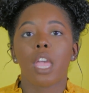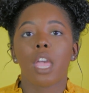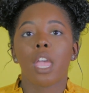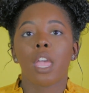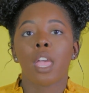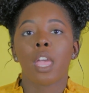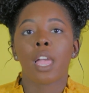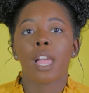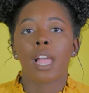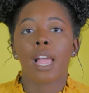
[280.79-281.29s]

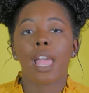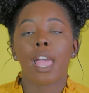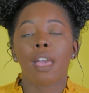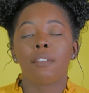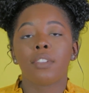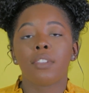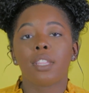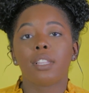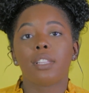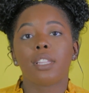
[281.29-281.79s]
I
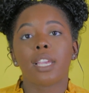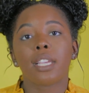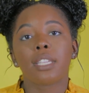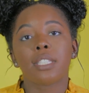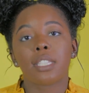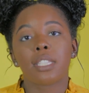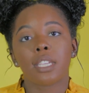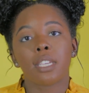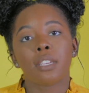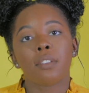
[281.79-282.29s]
have an
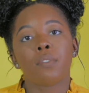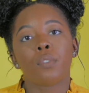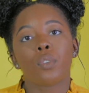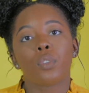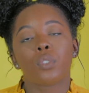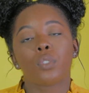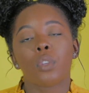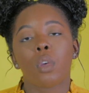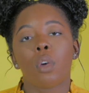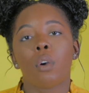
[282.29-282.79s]

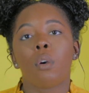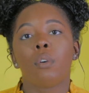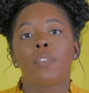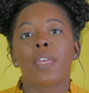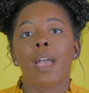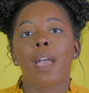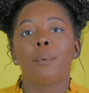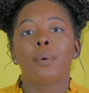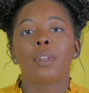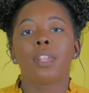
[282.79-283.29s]
elective, so
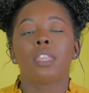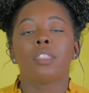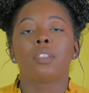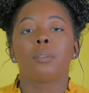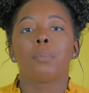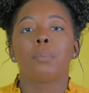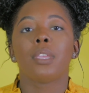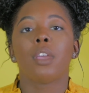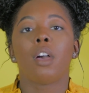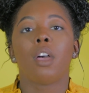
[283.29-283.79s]
that would
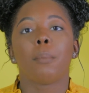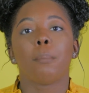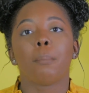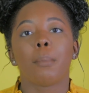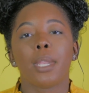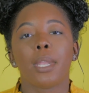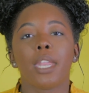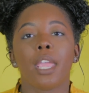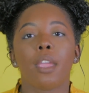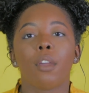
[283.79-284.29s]
either be on
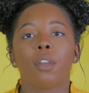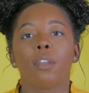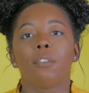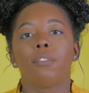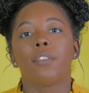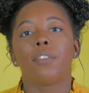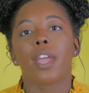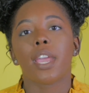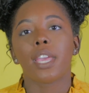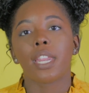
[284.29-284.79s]
Monday
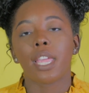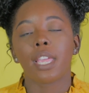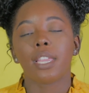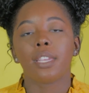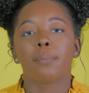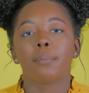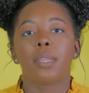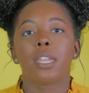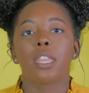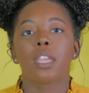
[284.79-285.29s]
or
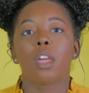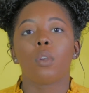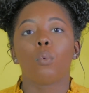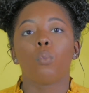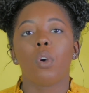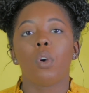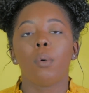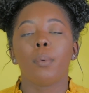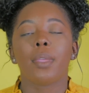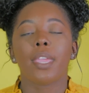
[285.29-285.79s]
Friday, depending
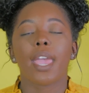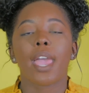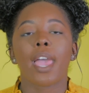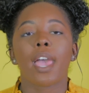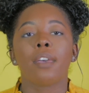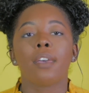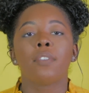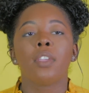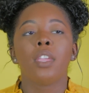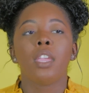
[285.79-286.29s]
on what we
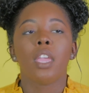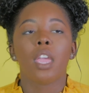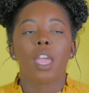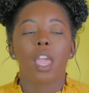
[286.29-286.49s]
have.